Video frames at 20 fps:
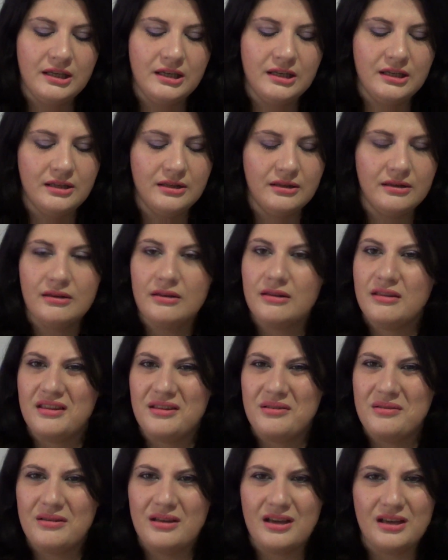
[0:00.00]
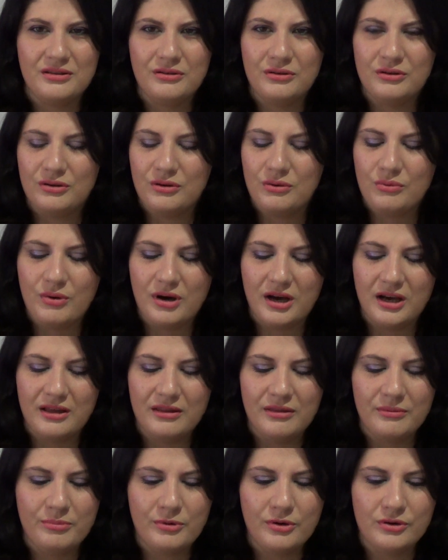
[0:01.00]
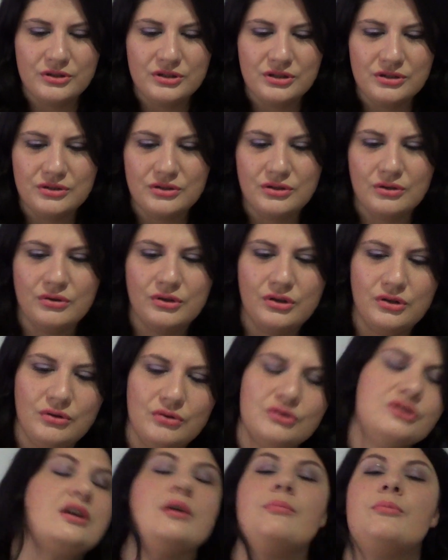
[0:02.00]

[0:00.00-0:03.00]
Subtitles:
And I don't know why the box is so huge.